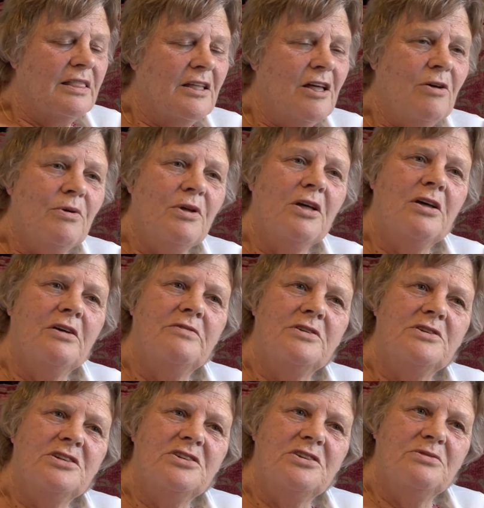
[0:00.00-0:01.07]
going over
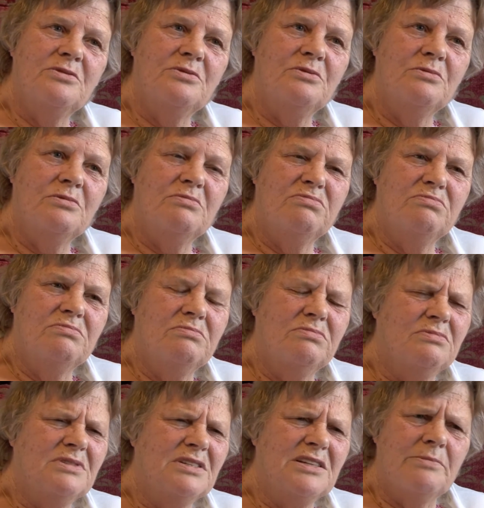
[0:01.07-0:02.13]
to
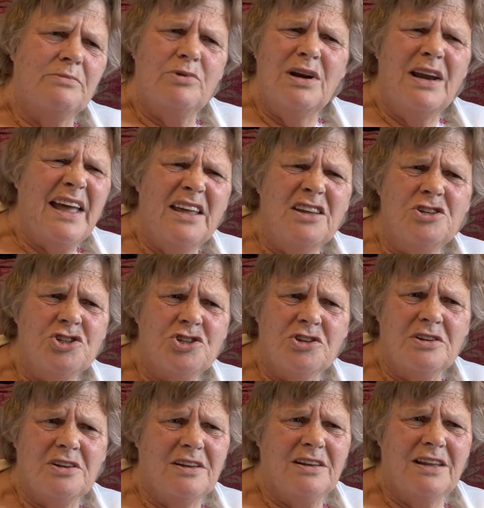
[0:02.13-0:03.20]
some
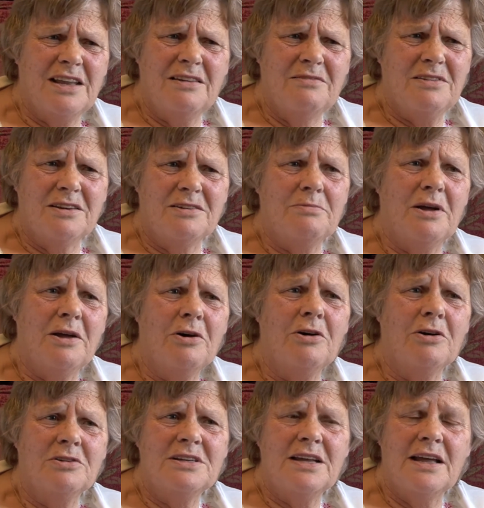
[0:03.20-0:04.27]
relation that my
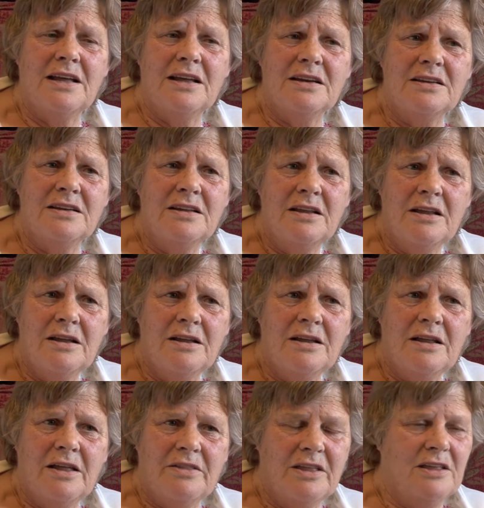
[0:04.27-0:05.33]
aunt had.
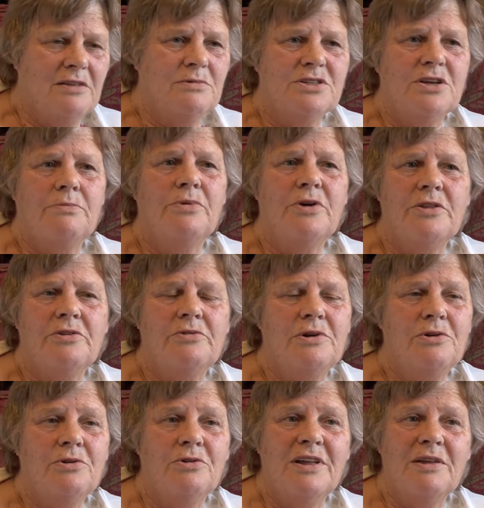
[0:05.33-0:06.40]
I think it was her
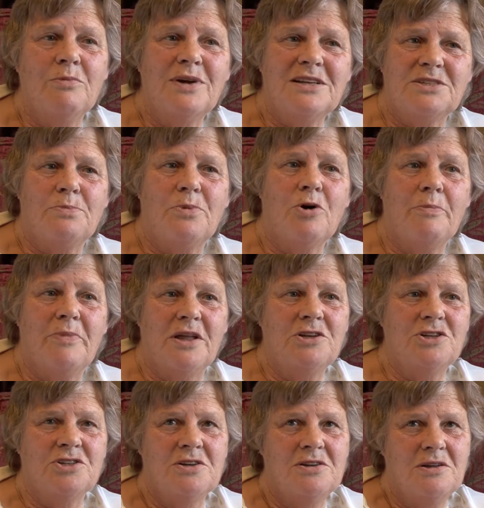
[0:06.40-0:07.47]
brother-in-law in West
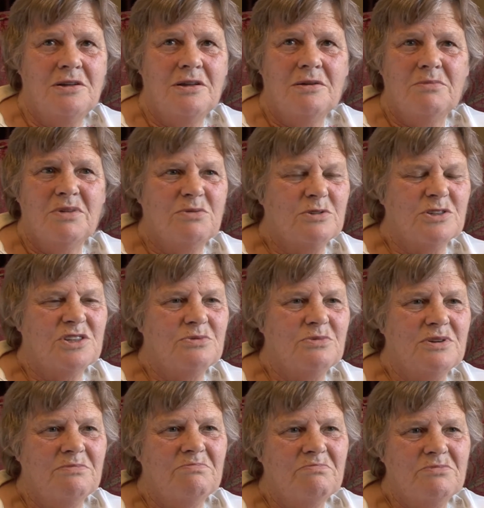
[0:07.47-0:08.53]
Bromwich, because there
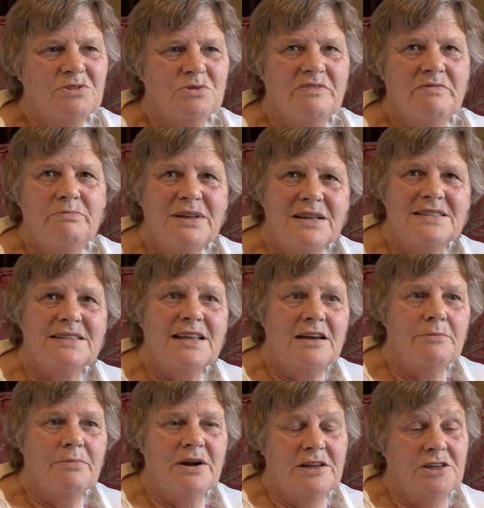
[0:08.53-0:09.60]
were sort of big
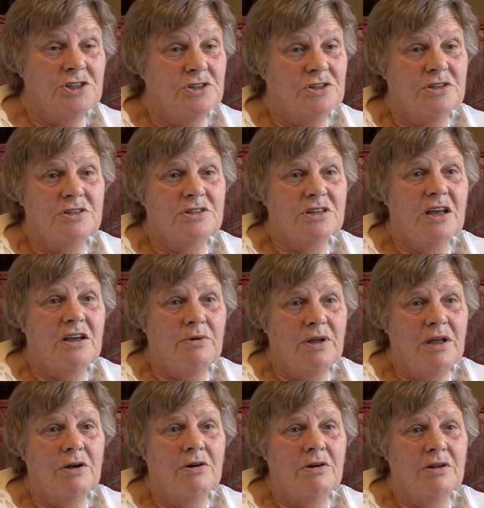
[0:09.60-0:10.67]
celebrations
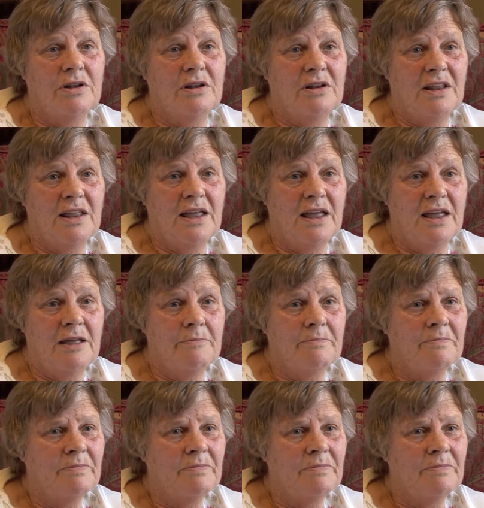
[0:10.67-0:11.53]
going on there.